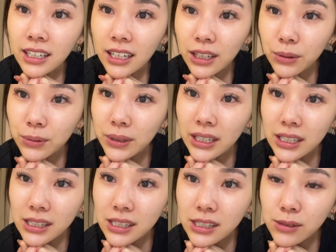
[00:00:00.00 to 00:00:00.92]
Anyway,
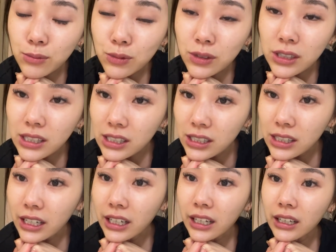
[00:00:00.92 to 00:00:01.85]
it's really
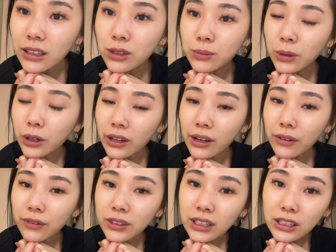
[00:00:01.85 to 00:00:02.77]
late. Tomorrow I
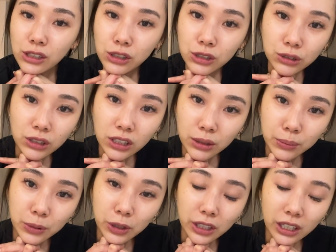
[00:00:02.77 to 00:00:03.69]
have another shoot in the
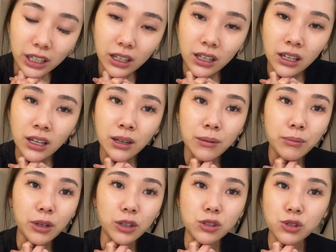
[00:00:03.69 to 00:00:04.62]
morning
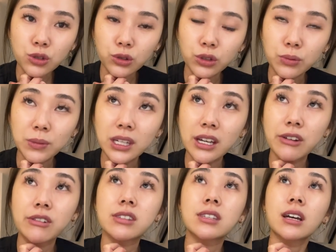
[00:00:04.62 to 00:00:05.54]
because Soul
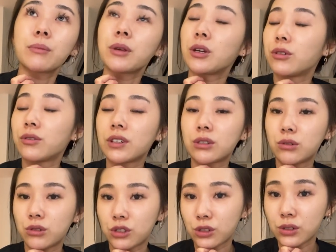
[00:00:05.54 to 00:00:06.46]
Luminaire is coming over
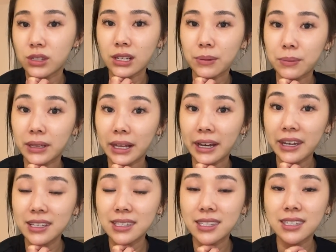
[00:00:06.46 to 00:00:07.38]
to shoot some
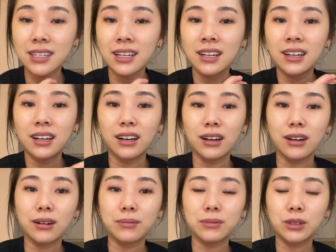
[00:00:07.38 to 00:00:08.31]
lights.
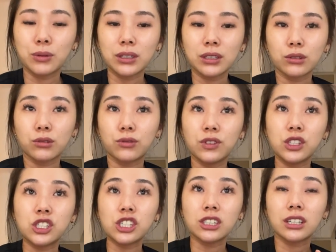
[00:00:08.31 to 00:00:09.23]
They wanted to
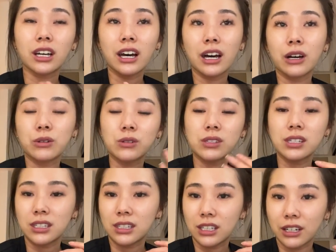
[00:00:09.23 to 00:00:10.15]
feature the house
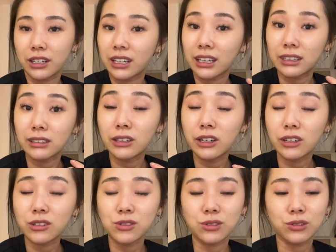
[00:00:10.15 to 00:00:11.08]
in their
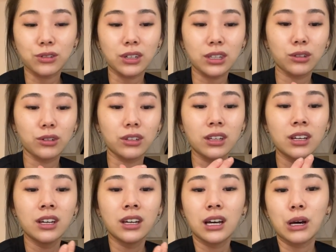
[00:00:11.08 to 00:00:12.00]
catalog, so I thought
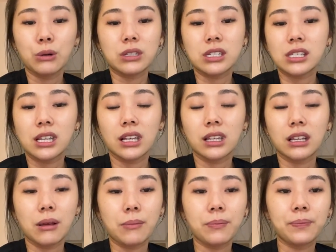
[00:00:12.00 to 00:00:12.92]
I would just let
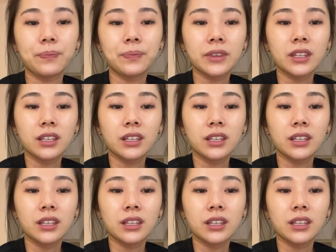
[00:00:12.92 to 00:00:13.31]
them,